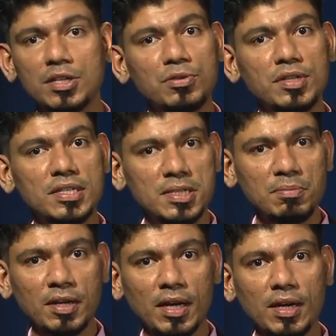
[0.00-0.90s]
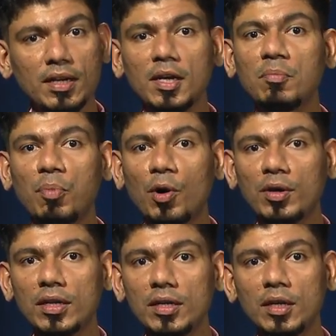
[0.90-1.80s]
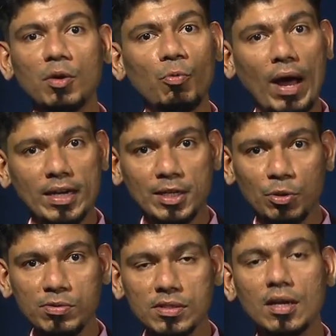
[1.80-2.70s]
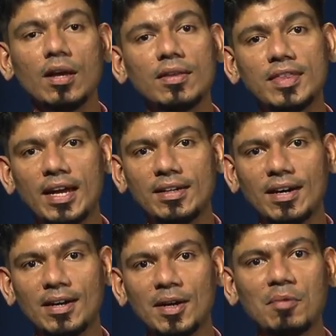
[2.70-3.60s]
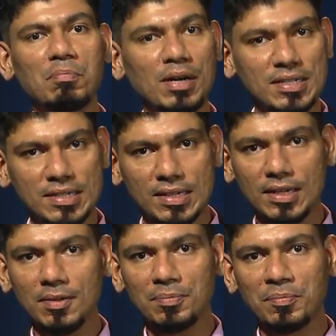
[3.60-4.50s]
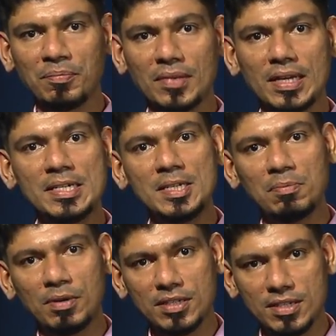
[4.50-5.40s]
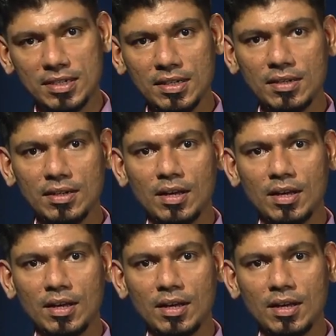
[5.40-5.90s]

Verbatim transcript: to disseminate important values that are personal, interpersonal,